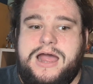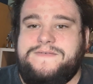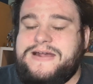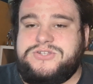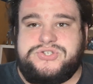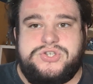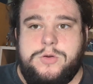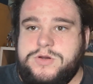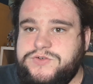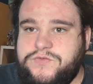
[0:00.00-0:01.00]
I've had
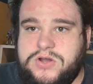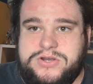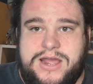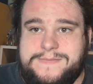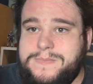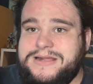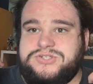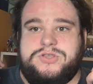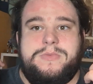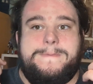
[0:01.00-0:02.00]
so much fun. I've
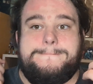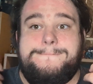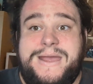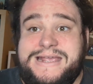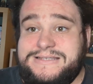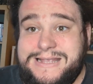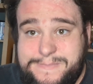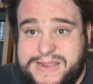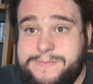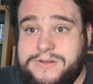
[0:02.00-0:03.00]
met some amazing
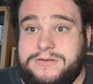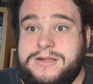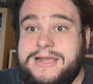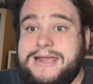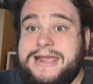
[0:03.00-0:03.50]
people